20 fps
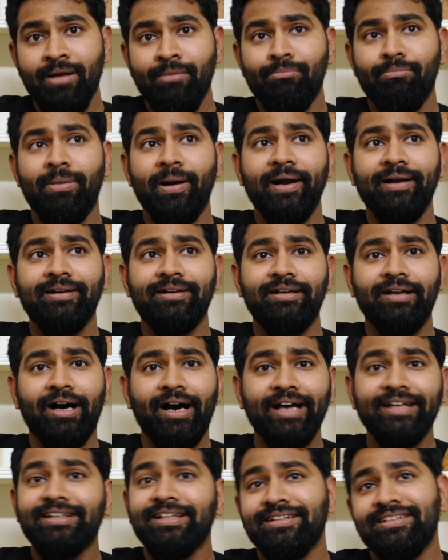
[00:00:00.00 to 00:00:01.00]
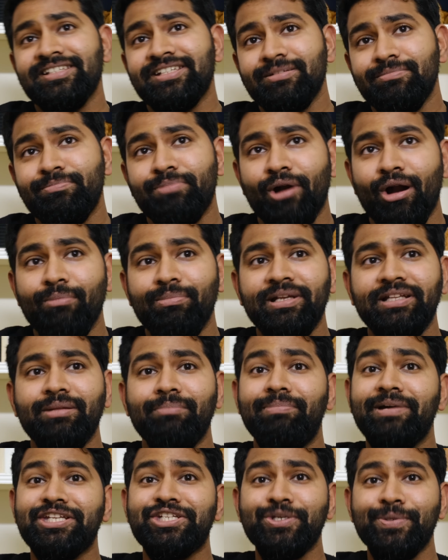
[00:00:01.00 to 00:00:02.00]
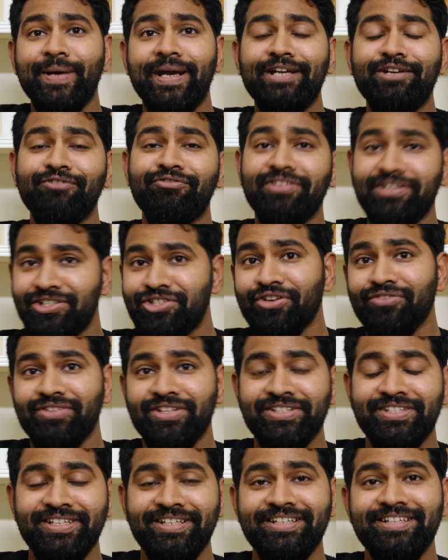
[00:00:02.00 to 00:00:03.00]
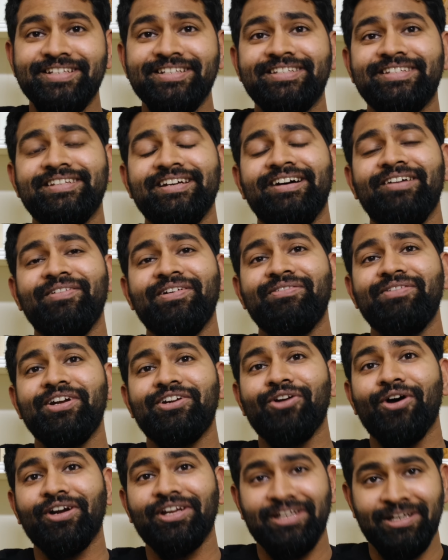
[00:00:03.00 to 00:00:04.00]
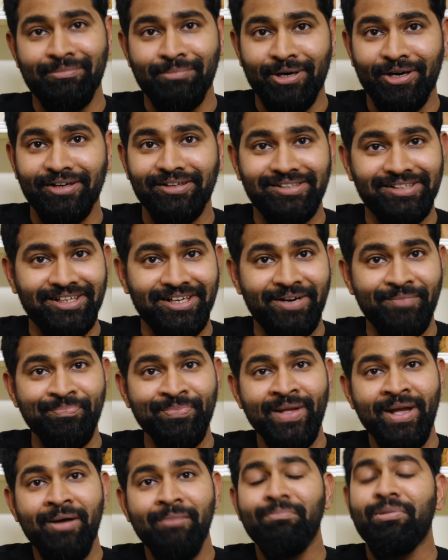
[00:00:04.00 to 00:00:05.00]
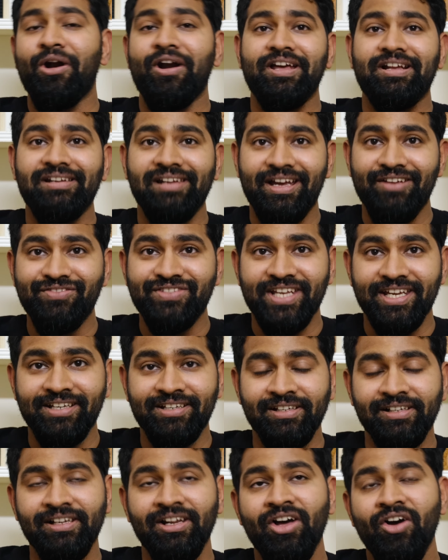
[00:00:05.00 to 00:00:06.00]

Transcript: But I think this is probably the best way to finish off the series when we are talking about product lifecycle.